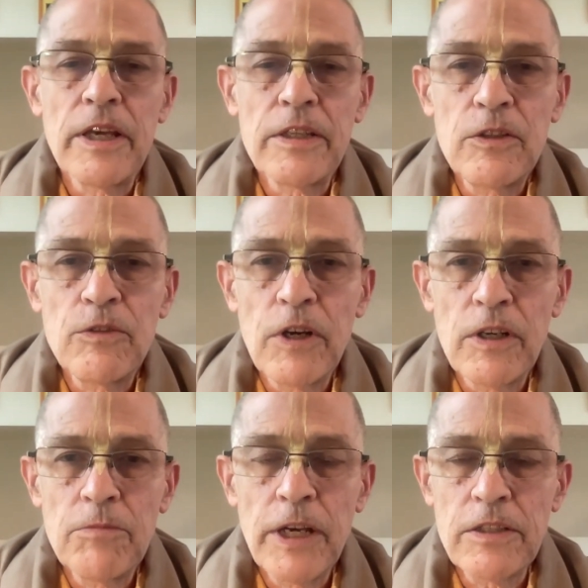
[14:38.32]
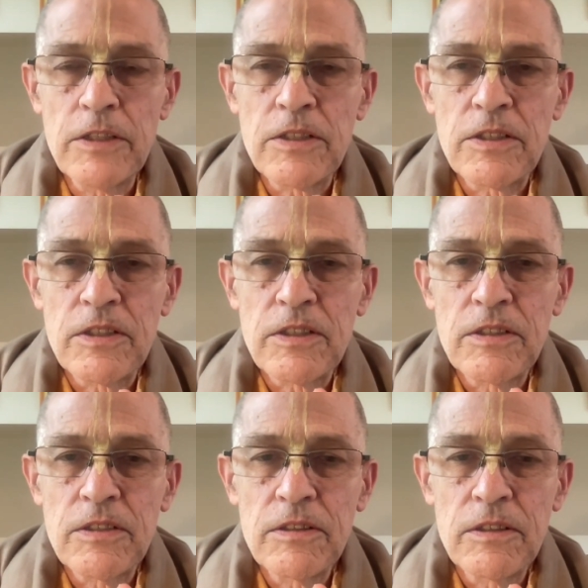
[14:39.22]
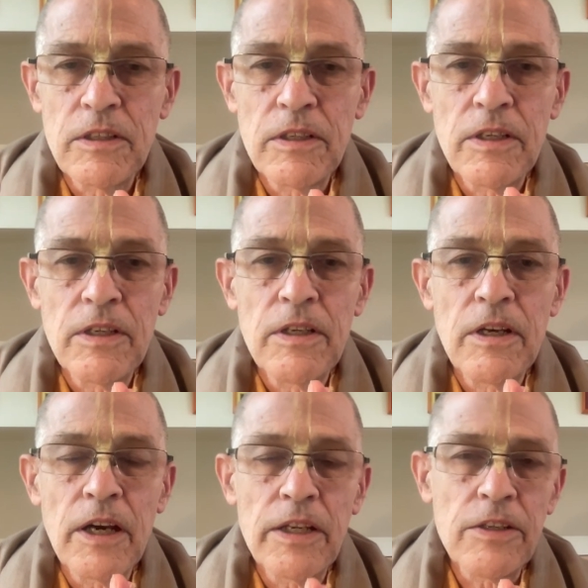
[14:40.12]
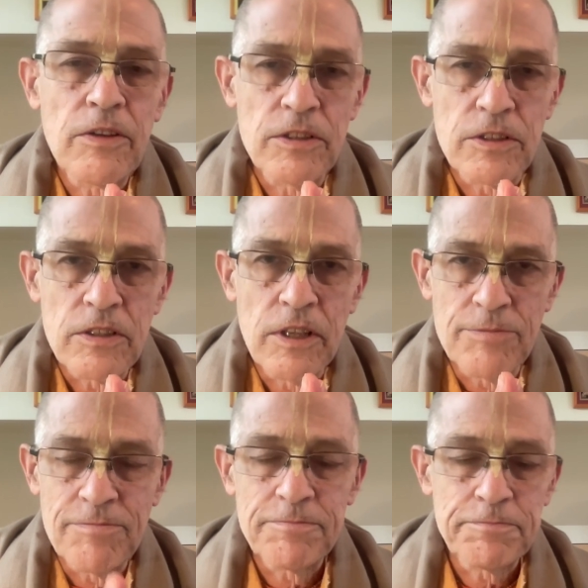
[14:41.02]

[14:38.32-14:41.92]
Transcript: Thank you very much. Hare Krishna.